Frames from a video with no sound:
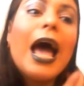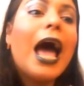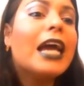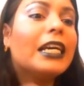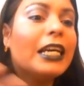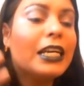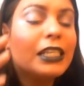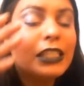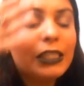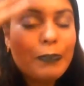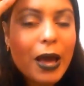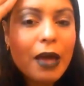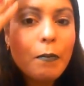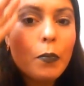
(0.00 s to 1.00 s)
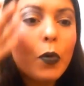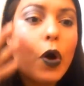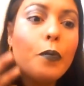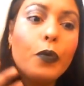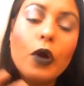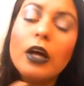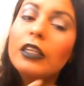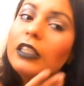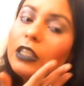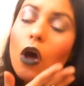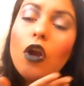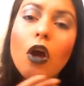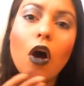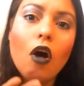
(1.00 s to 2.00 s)
I can spend more products
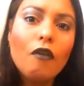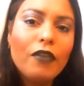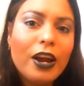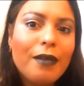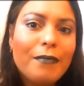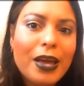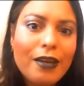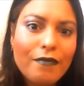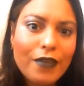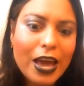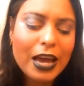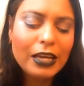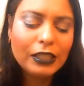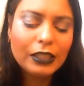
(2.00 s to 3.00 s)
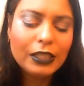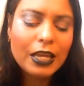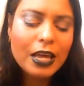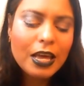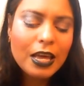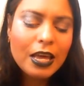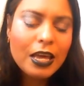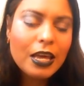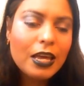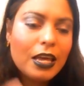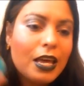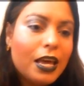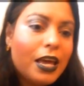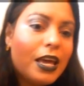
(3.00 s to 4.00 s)
all over my face,
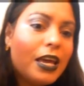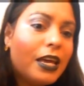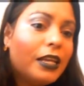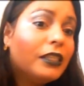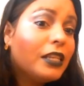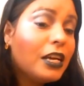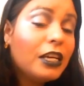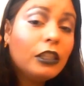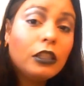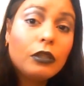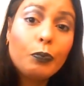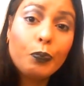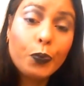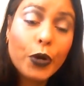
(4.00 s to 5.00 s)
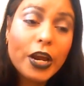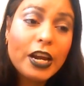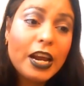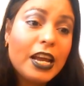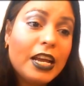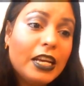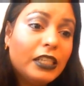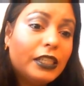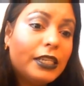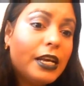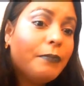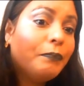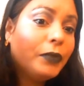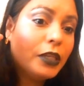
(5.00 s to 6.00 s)
and it's pretty
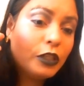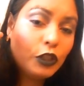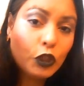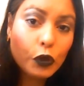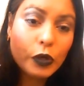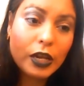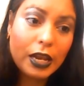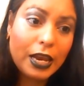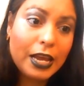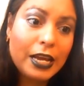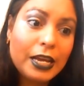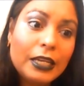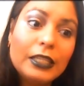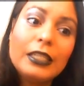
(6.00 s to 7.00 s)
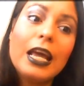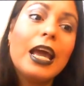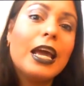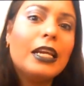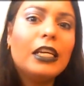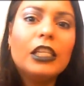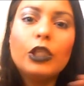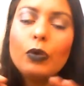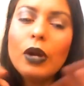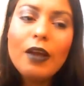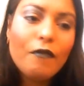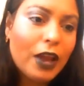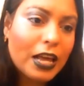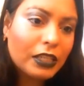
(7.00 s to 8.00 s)
easy to clean, and it's
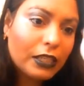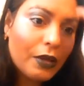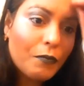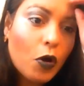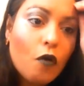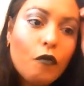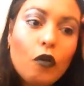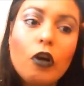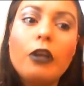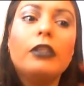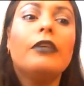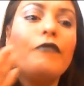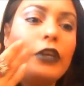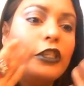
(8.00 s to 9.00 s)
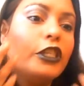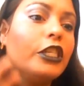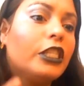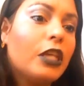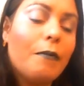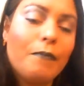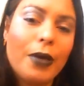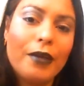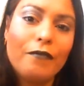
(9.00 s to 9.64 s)
really flexible for the features of my